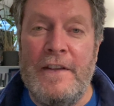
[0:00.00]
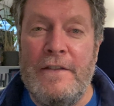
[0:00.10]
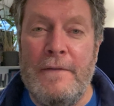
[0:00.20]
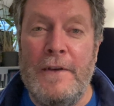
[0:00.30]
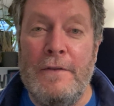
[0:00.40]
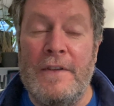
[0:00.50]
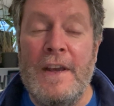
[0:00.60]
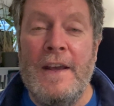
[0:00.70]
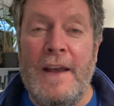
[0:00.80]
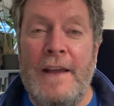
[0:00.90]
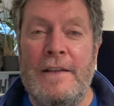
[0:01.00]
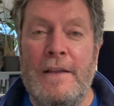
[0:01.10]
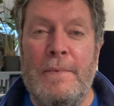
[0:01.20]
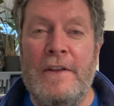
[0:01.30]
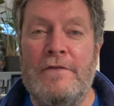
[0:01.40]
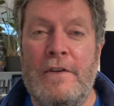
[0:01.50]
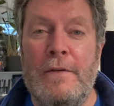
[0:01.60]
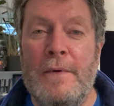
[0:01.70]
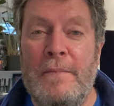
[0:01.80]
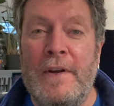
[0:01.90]
interviews, and in the police
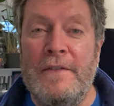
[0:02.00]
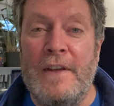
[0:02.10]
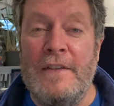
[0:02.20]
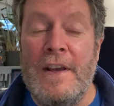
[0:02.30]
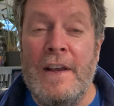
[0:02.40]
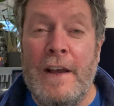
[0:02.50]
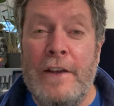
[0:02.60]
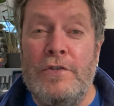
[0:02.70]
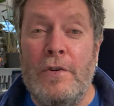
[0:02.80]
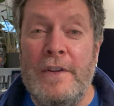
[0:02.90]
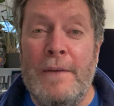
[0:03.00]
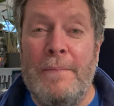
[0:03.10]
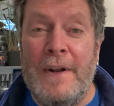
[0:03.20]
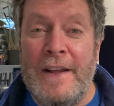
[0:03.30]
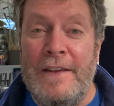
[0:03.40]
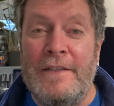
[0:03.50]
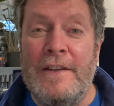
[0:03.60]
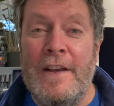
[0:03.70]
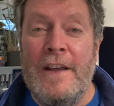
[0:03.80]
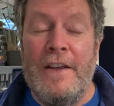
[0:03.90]
recruitment process. I joined the police
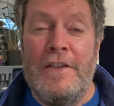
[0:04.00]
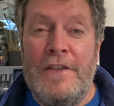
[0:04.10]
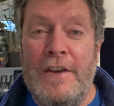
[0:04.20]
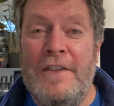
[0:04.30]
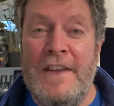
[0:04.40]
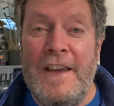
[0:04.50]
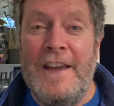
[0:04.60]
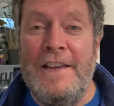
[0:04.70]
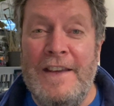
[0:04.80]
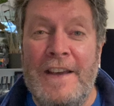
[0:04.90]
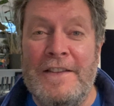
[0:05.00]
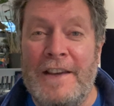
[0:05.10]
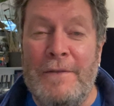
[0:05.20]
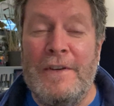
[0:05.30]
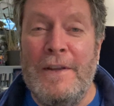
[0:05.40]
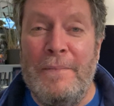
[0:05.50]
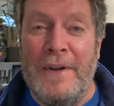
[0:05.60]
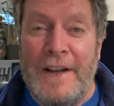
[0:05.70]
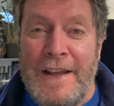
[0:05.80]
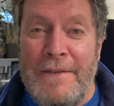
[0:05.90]
38 years ago. Can you
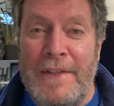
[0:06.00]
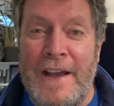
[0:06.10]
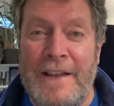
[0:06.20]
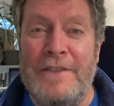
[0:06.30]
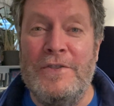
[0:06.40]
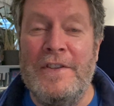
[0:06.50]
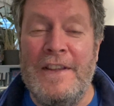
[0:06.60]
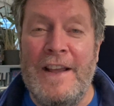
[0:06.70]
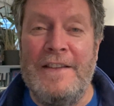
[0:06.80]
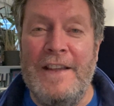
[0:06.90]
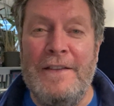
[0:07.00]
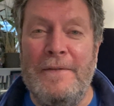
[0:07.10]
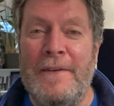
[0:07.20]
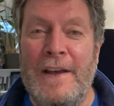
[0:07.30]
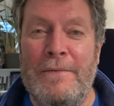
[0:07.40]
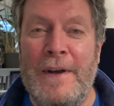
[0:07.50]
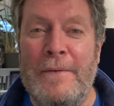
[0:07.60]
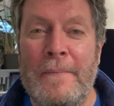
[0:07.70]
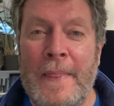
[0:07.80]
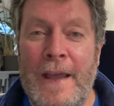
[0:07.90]
believe that? I joined in 1985.
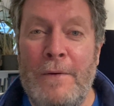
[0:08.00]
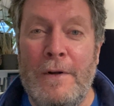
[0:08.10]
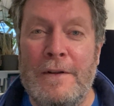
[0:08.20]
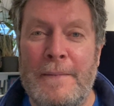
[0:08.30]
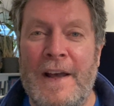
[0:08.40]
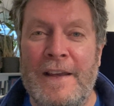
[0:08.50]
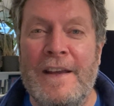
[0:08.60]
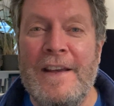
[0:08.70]
Wow. How old am I?